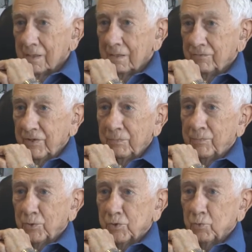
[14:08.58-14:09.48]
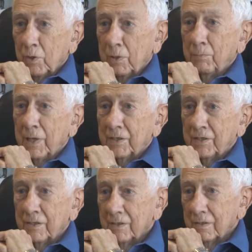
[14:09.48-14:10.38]
If they pushed one button,
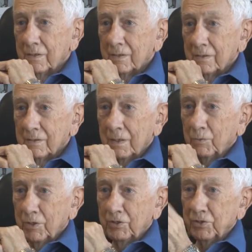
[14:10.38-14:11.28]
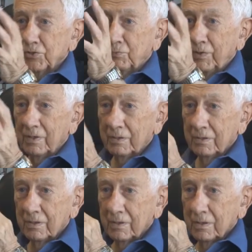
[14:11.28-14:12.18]
I would have disappeared.
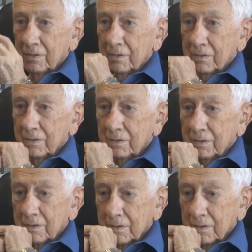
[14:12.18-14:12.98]
All